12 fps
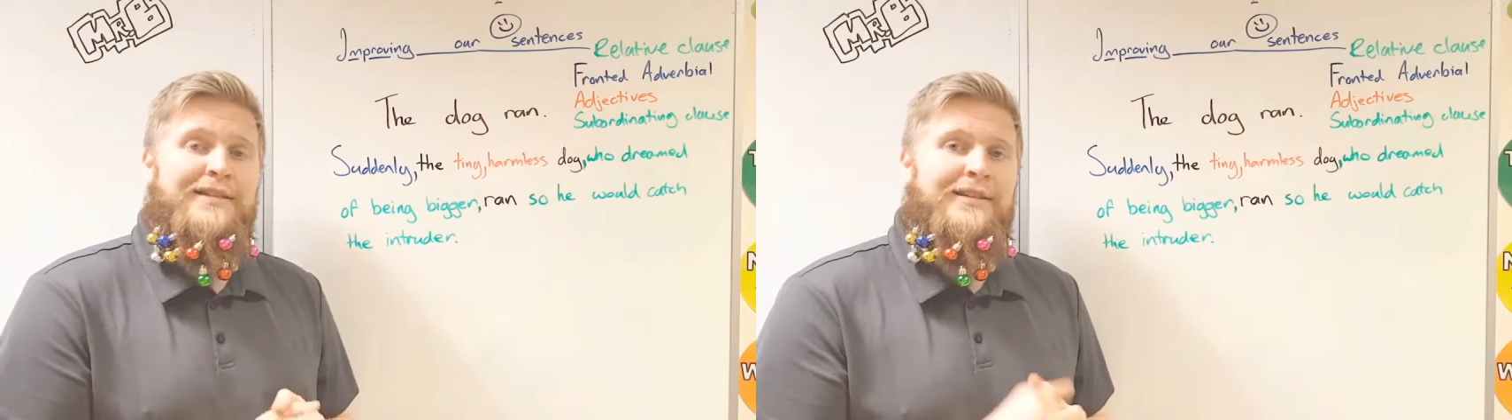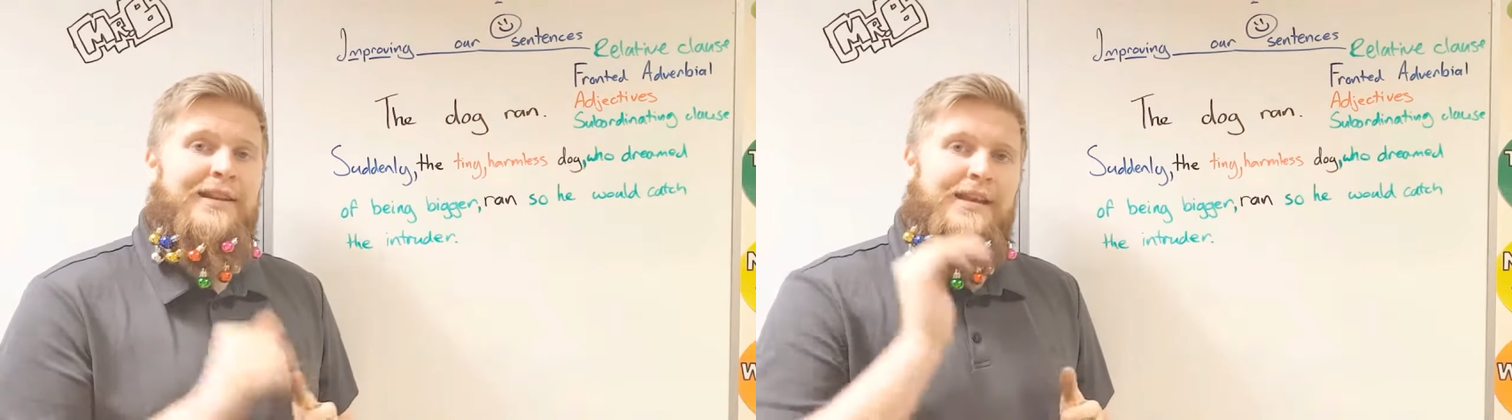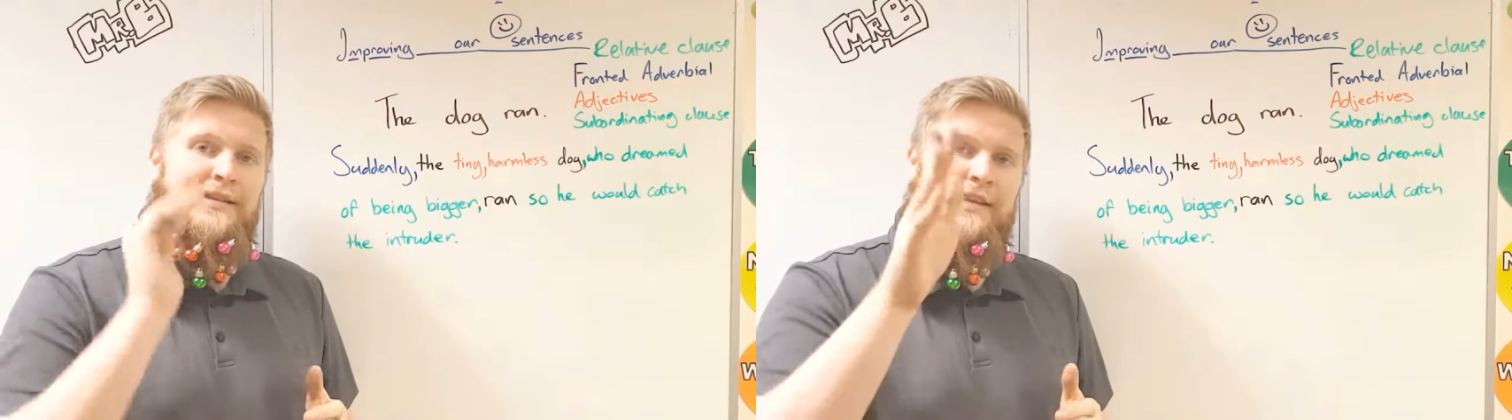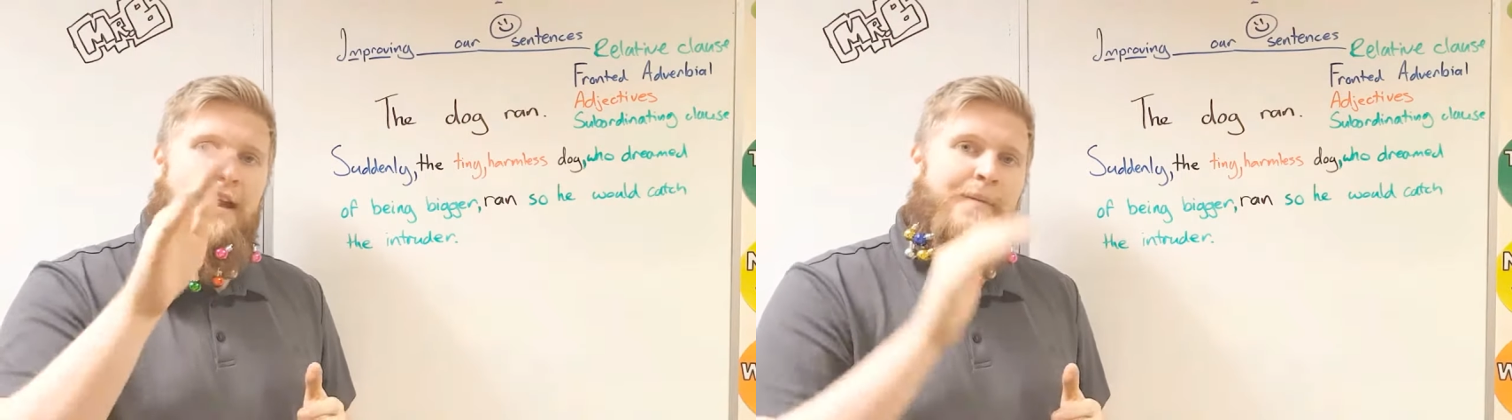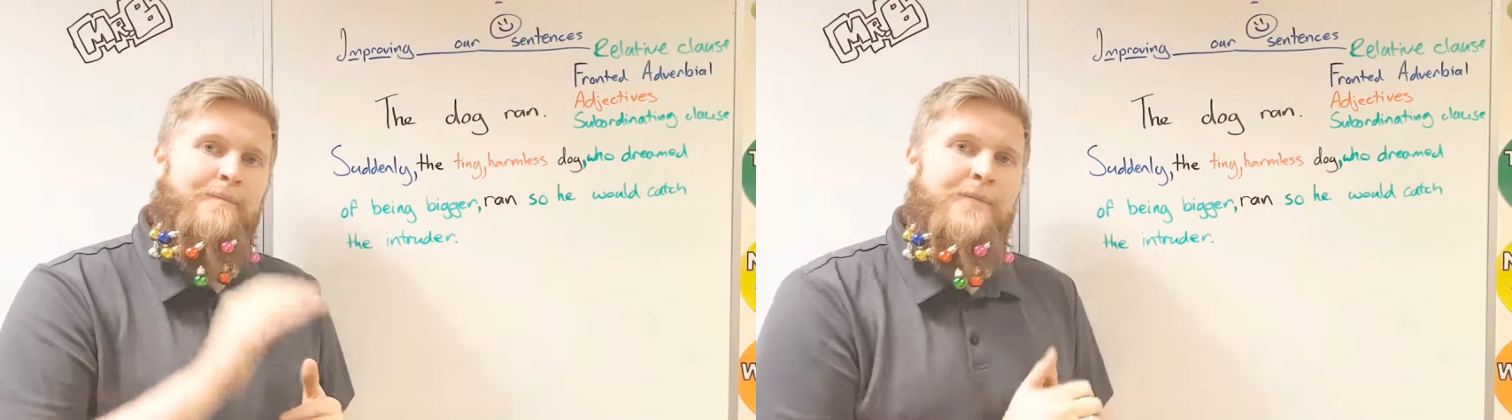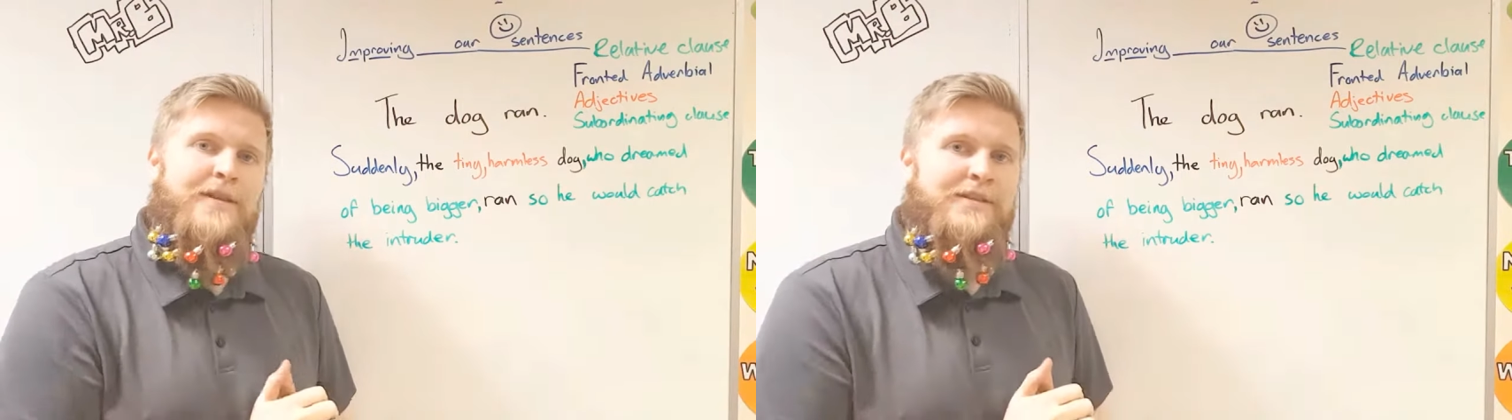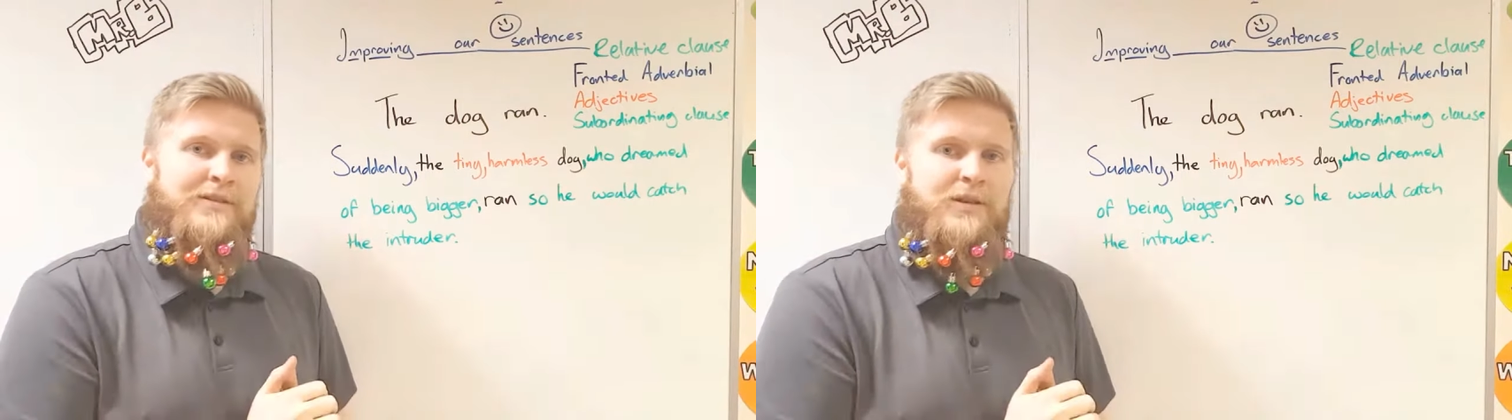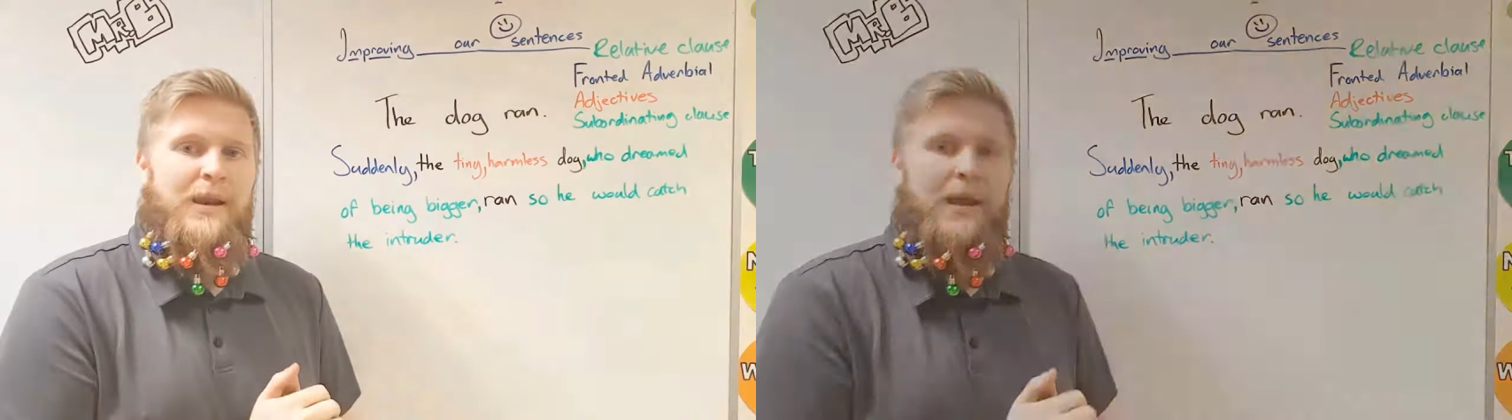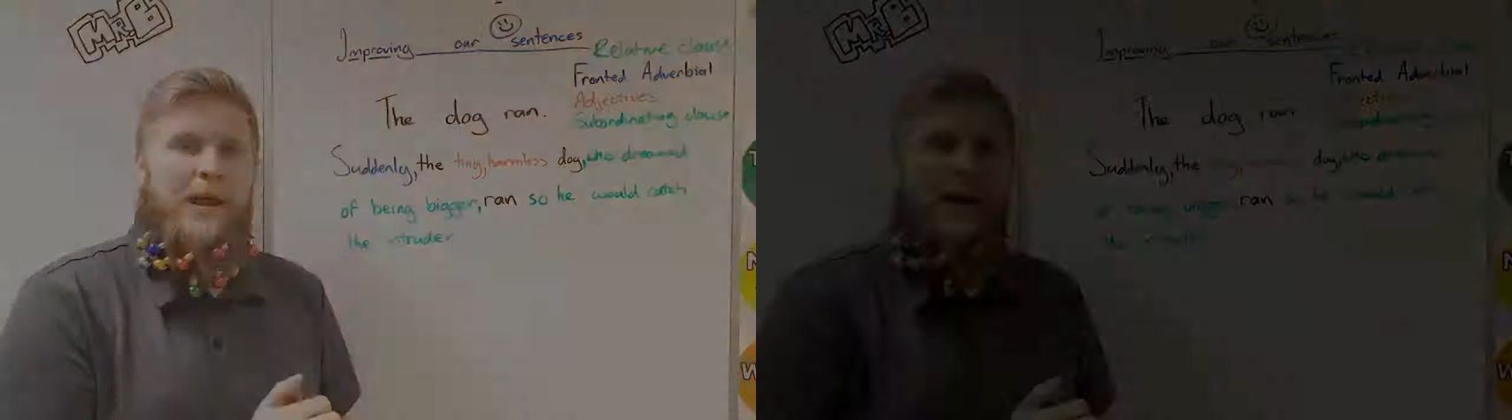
until next time, see you later.